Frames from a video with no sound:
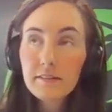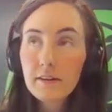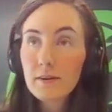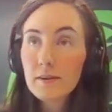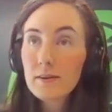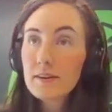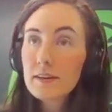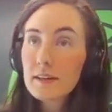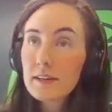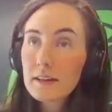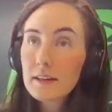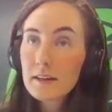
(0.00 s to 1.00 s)
So
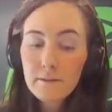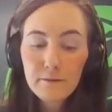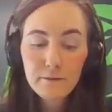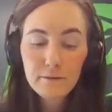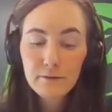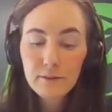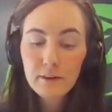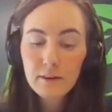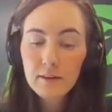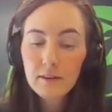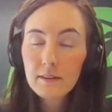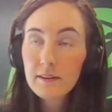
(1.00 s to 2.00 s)
if
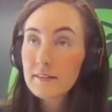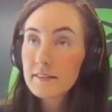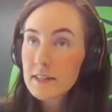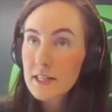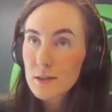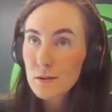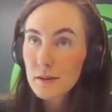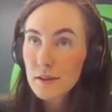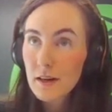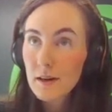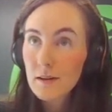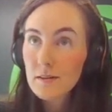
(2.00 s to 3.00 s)
there's an issue
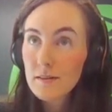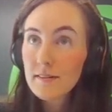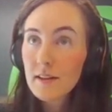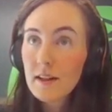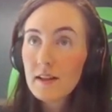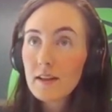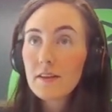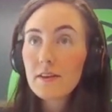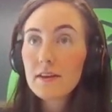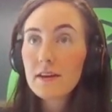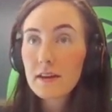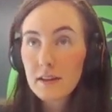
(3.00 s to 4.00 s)
with a hose
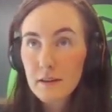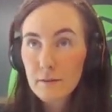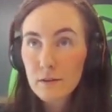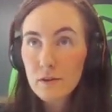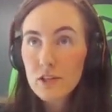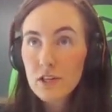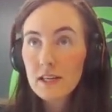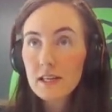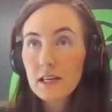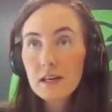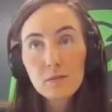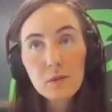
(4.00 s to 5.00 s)
in the future
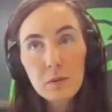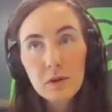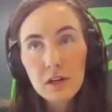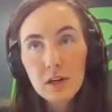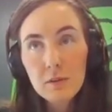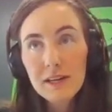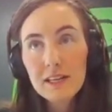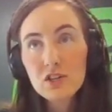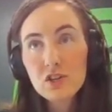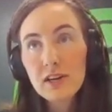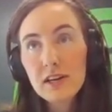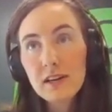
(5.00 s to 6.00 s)
and we want to go back
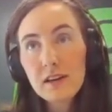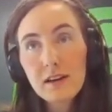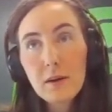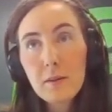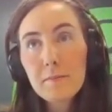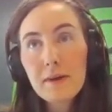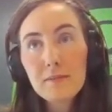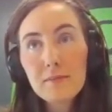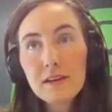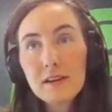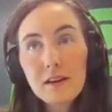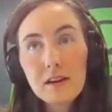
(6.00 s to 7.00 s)
and track
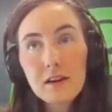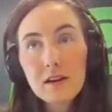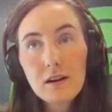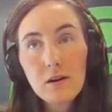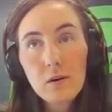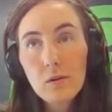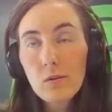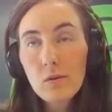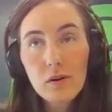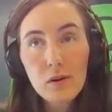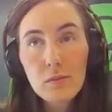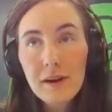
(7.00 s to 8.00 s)
maybe
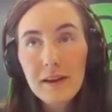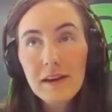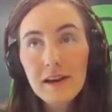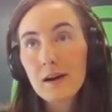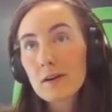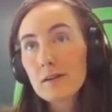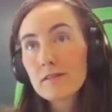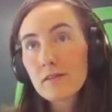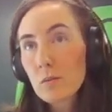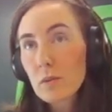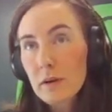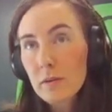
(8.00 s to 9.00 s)
who made that hose,
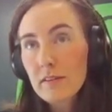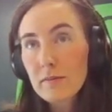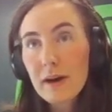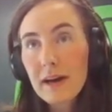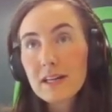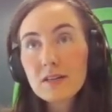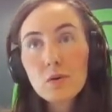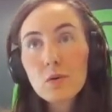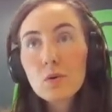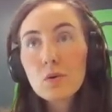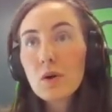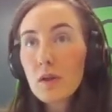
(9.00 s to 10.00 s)
when it was made,
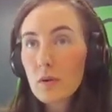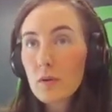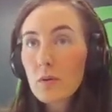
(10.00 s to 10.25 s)
or